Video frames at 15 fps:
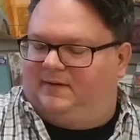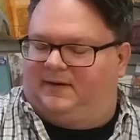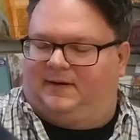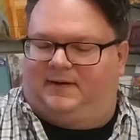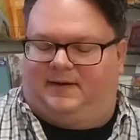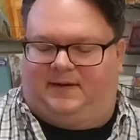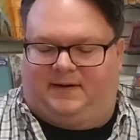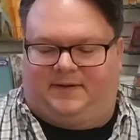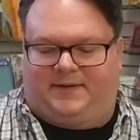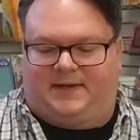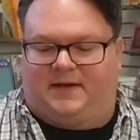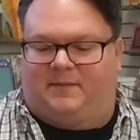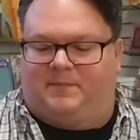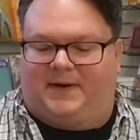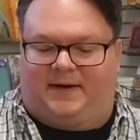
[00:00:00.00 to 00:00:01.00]
uh, the
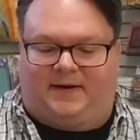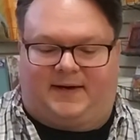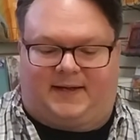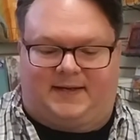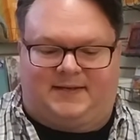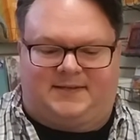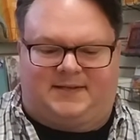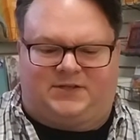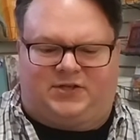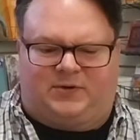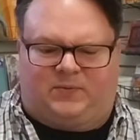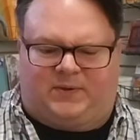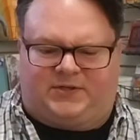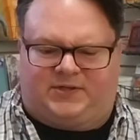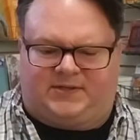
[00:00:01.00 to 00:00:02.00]
American edition
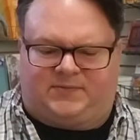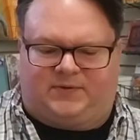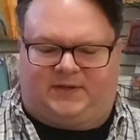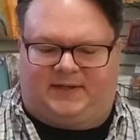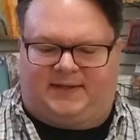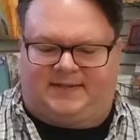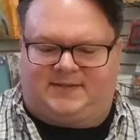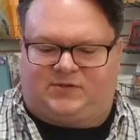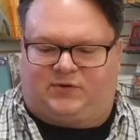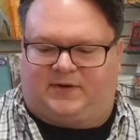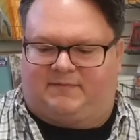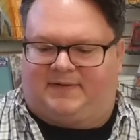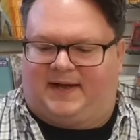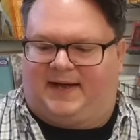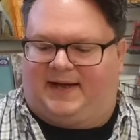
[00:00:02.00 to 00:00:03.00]
which is really sort
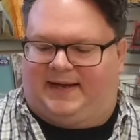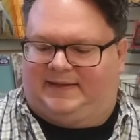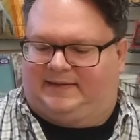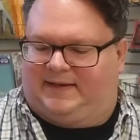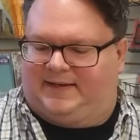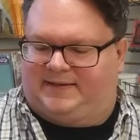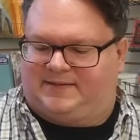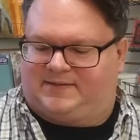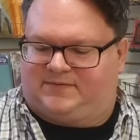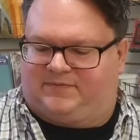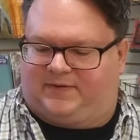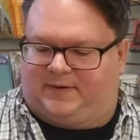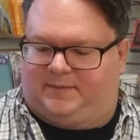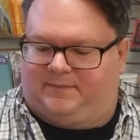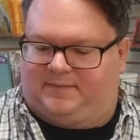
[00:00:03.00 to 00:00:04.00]
of highlights
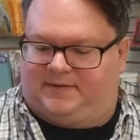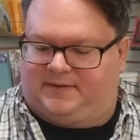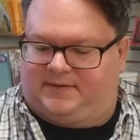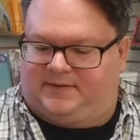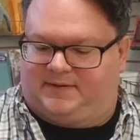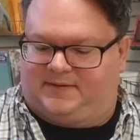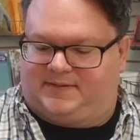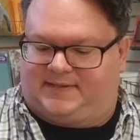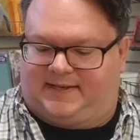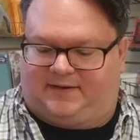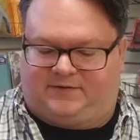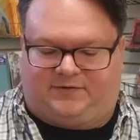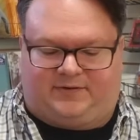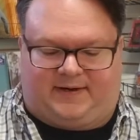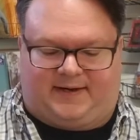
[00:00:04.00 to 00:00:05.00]
from the
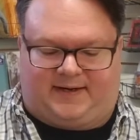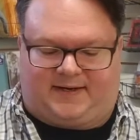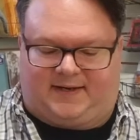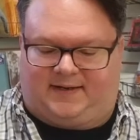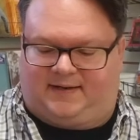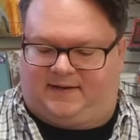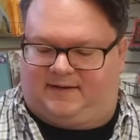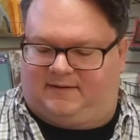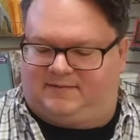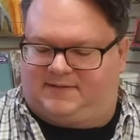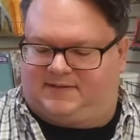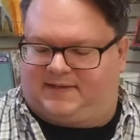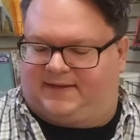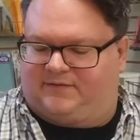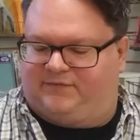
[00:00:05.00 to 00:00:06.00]
soundtrack. Uh, it's
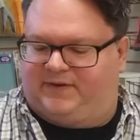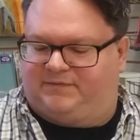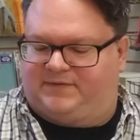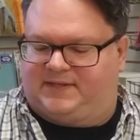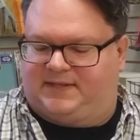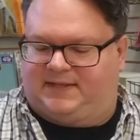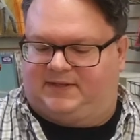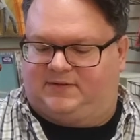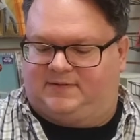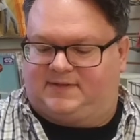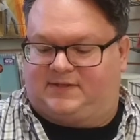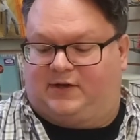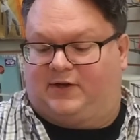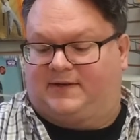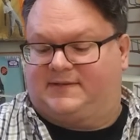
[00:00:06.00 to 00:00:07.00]
like 15
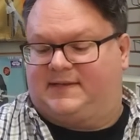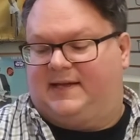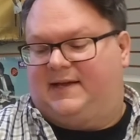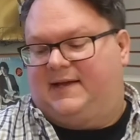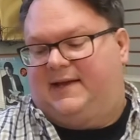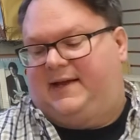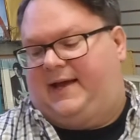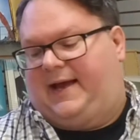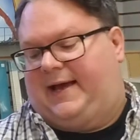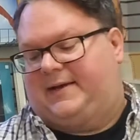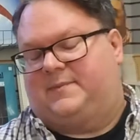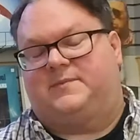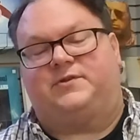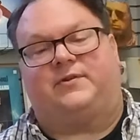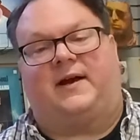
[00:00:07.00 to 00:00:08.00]
songs.
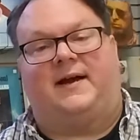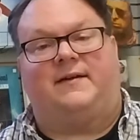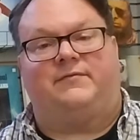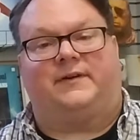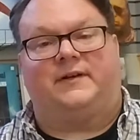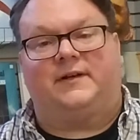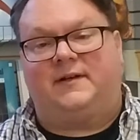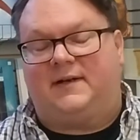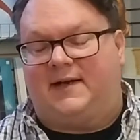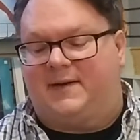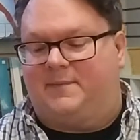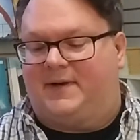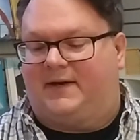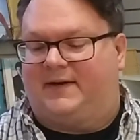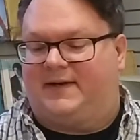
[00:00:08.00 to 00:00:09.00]
Adam Driver and
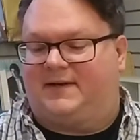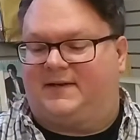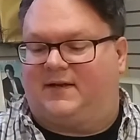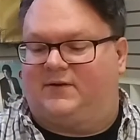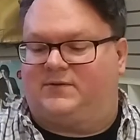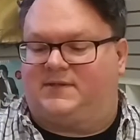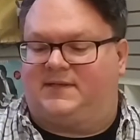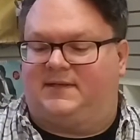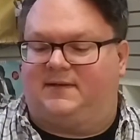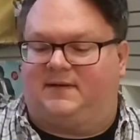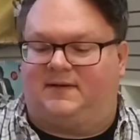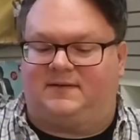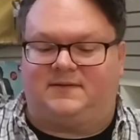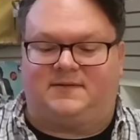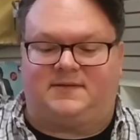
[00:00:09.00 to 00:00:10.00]
Marion
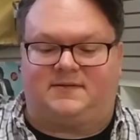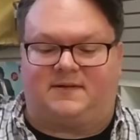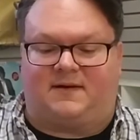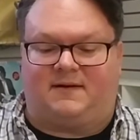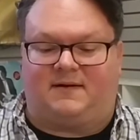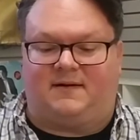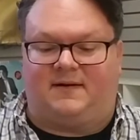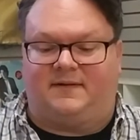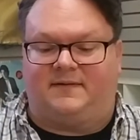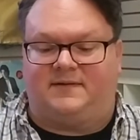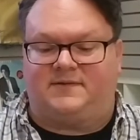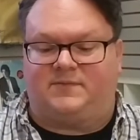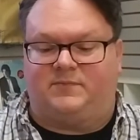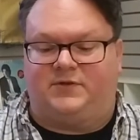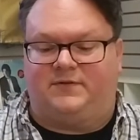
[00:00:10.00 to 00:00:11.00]
Cotillard star in
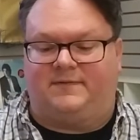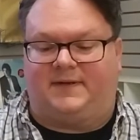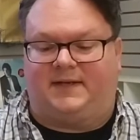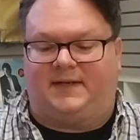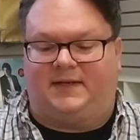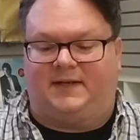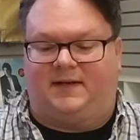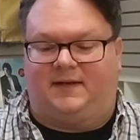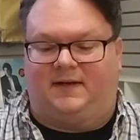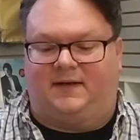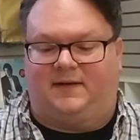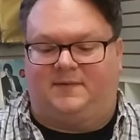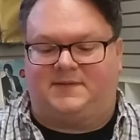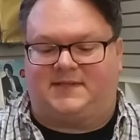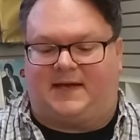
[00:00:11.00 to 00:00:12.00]
this movie.
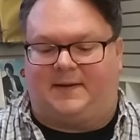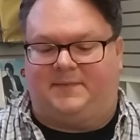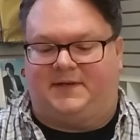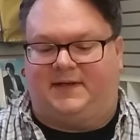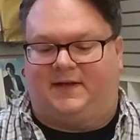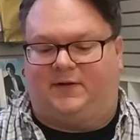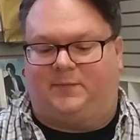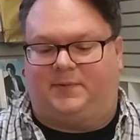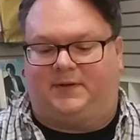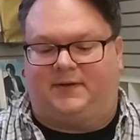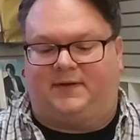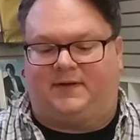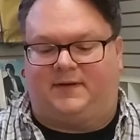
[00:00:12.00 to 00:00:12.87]
Uh, Simon Helberg